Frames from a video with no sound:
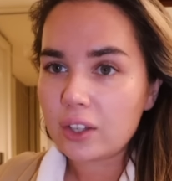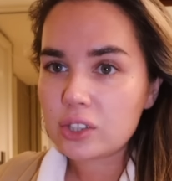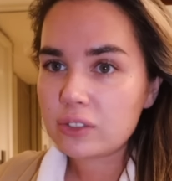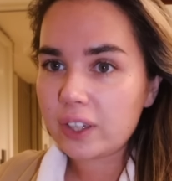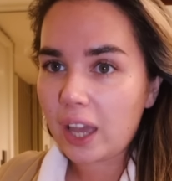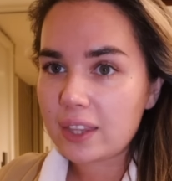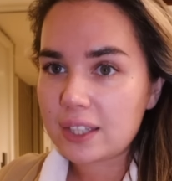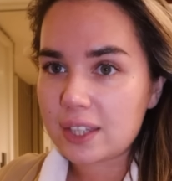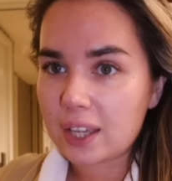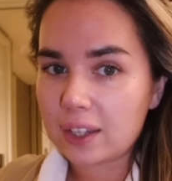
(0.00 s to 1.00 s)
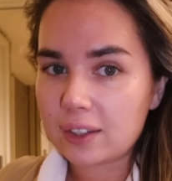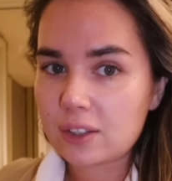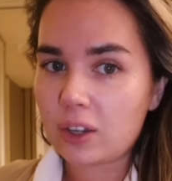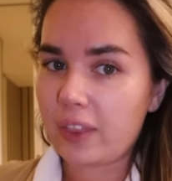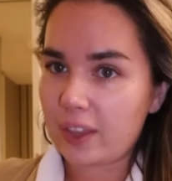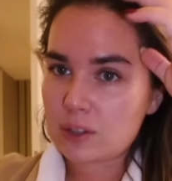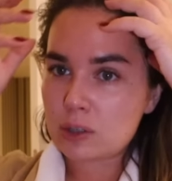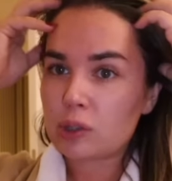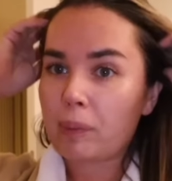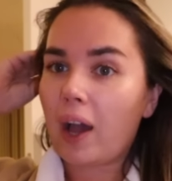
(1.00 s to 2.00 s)
Just forget these things. Okay, that's
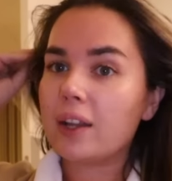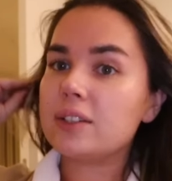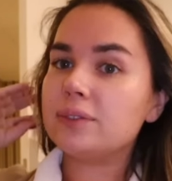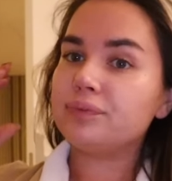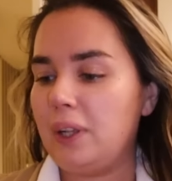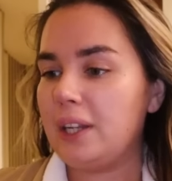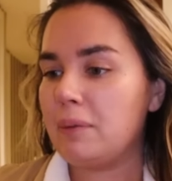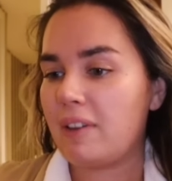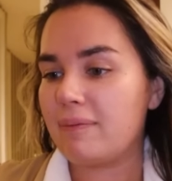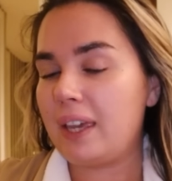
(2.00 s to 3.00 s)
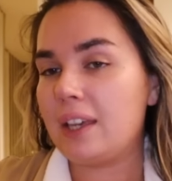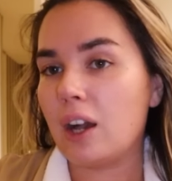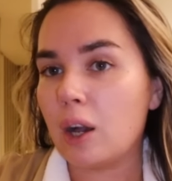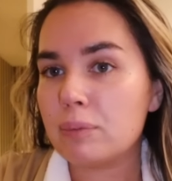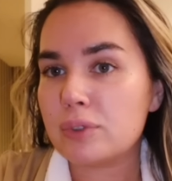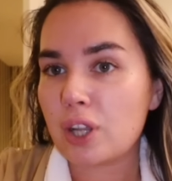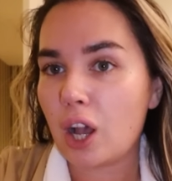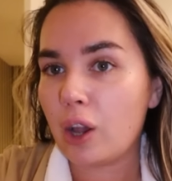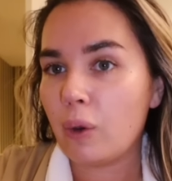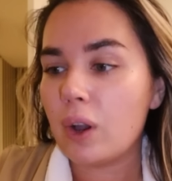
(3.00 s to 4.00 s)
not too bad. A little bit of makeup.
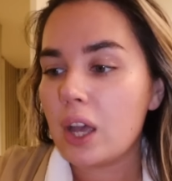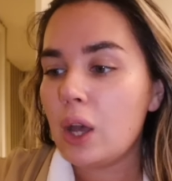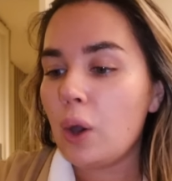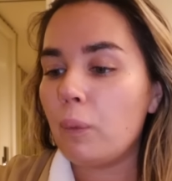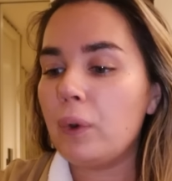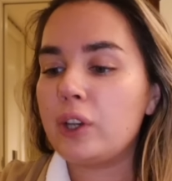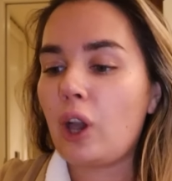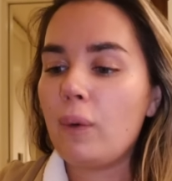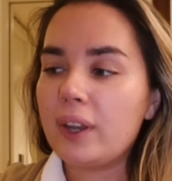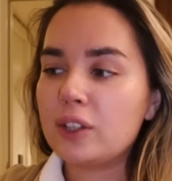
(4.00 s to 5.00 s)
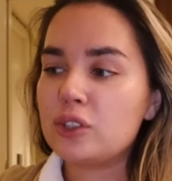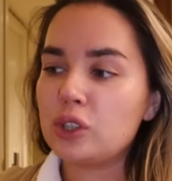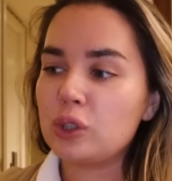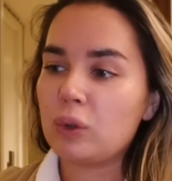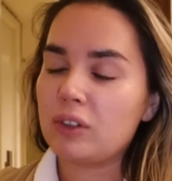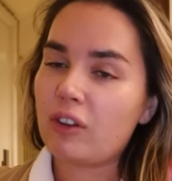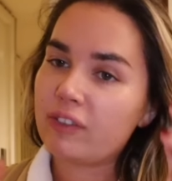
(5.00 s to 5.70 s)
So we're going to one of our